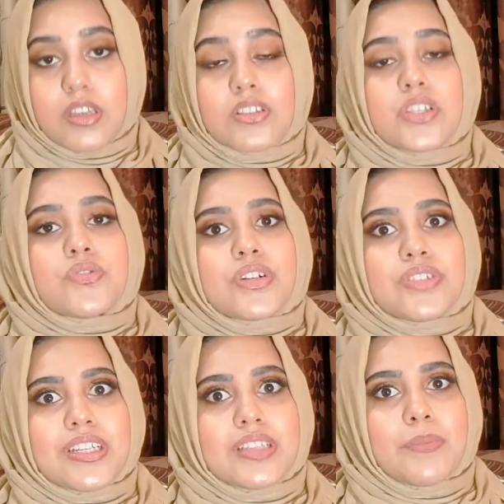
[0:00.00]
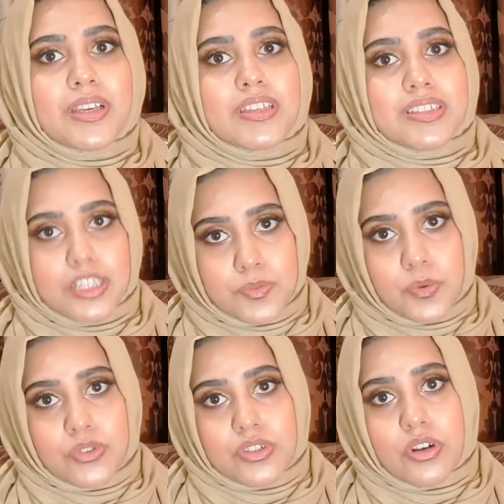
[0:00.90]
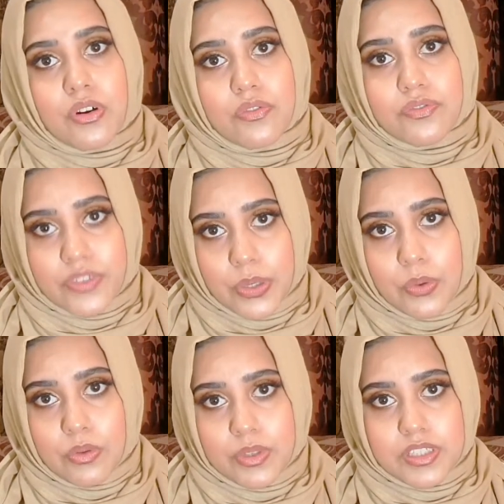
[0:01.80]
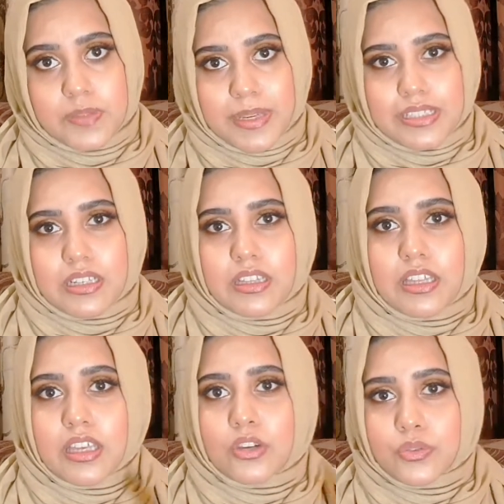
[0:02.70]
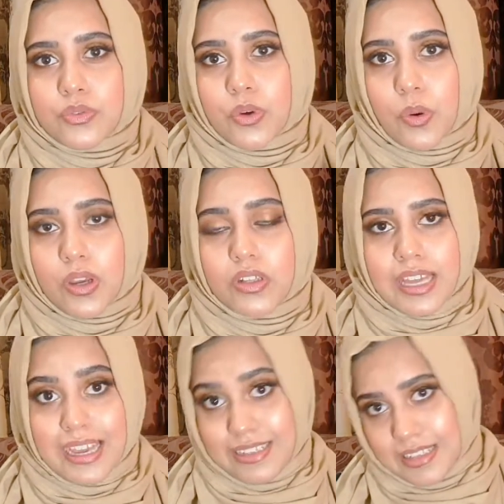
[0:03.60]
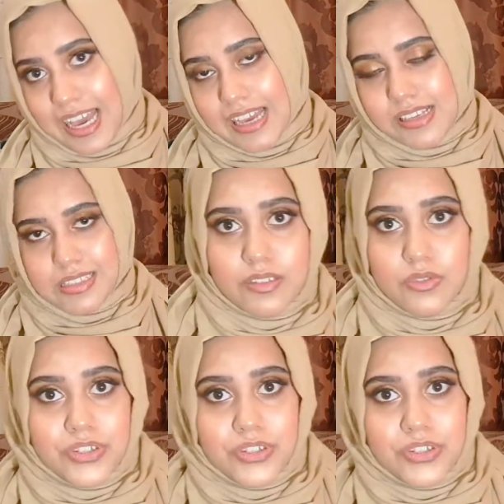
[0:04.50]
Since Russia is the biggest exporter of fuel, which is basically crude oil and gas,